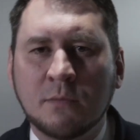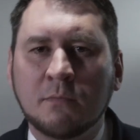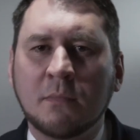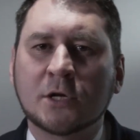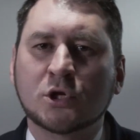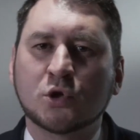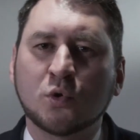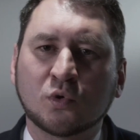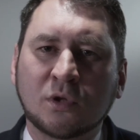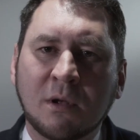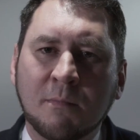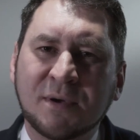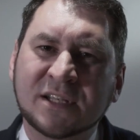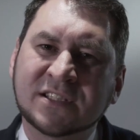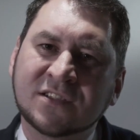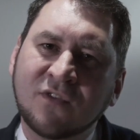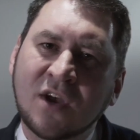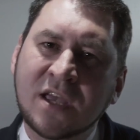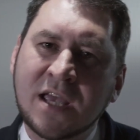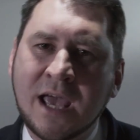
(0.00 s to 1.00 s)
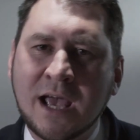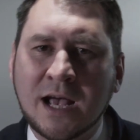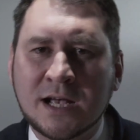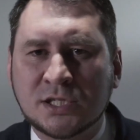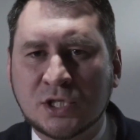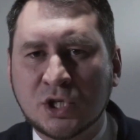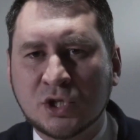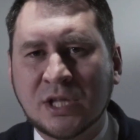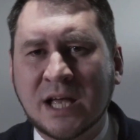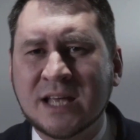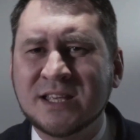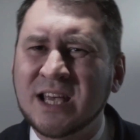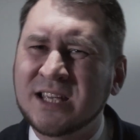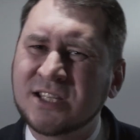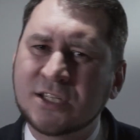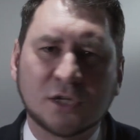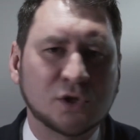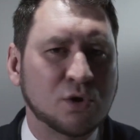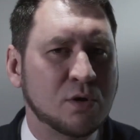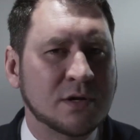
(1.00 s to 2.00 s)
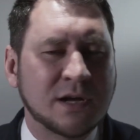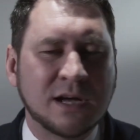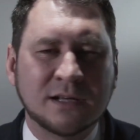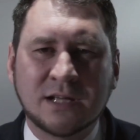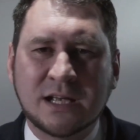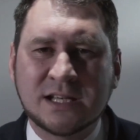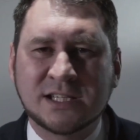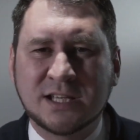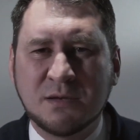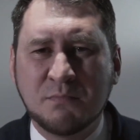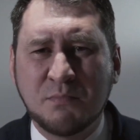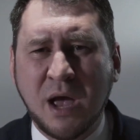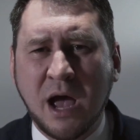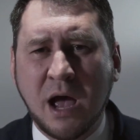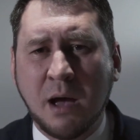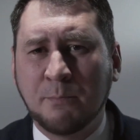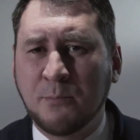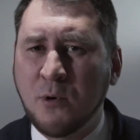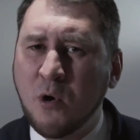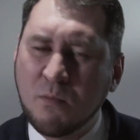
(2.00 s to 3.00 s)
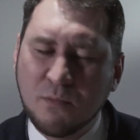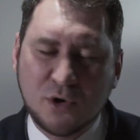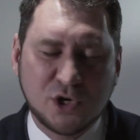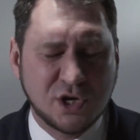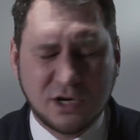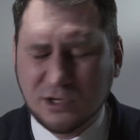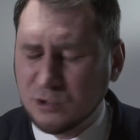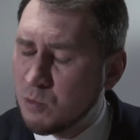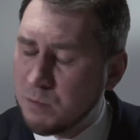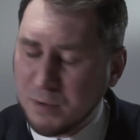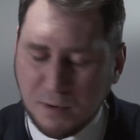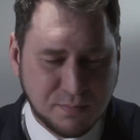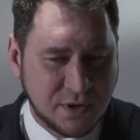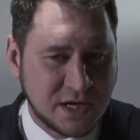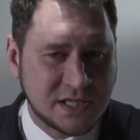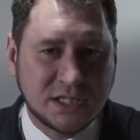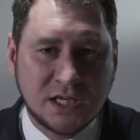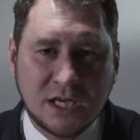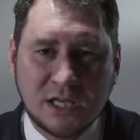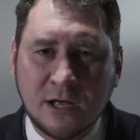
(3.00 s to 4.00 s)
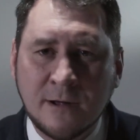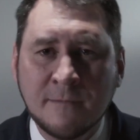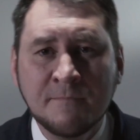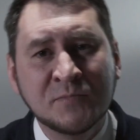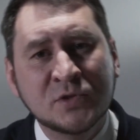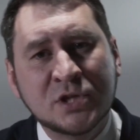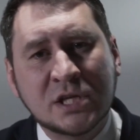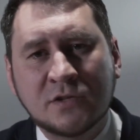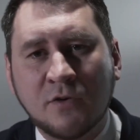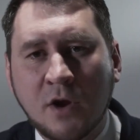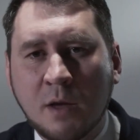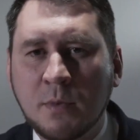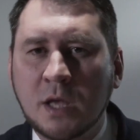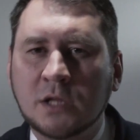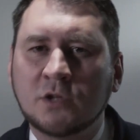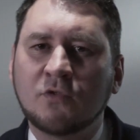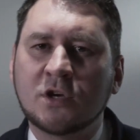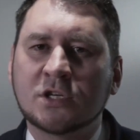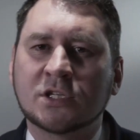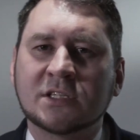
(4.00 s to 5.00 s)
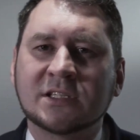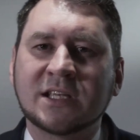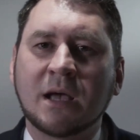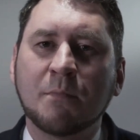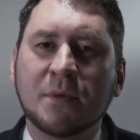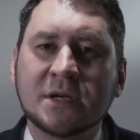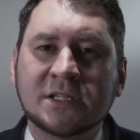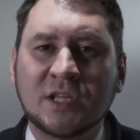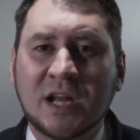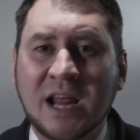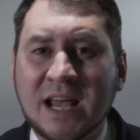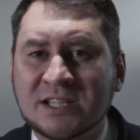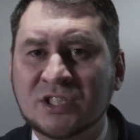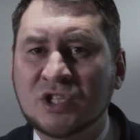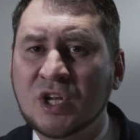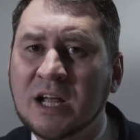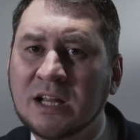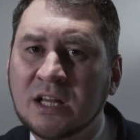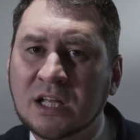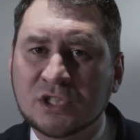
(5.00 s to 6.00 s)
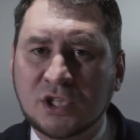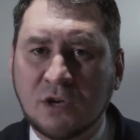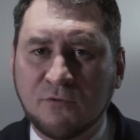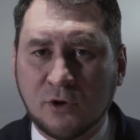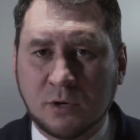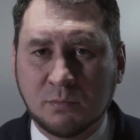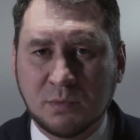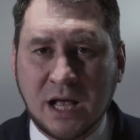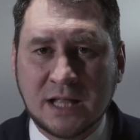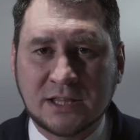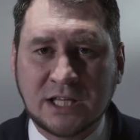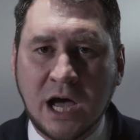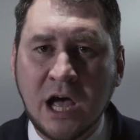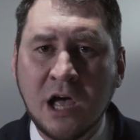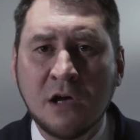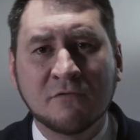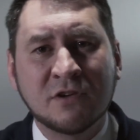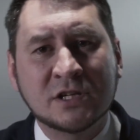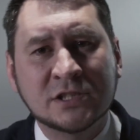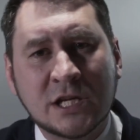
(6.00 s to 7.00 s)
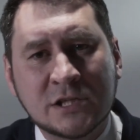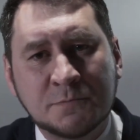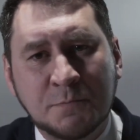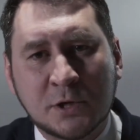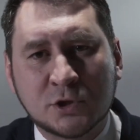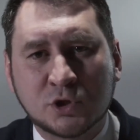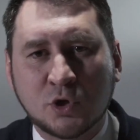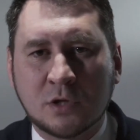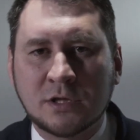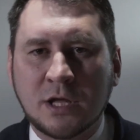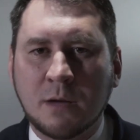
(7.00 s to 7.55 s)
when someone is lying to you, generally they will add detailed information that someone who was actually in that situation wouldn't have even remembered.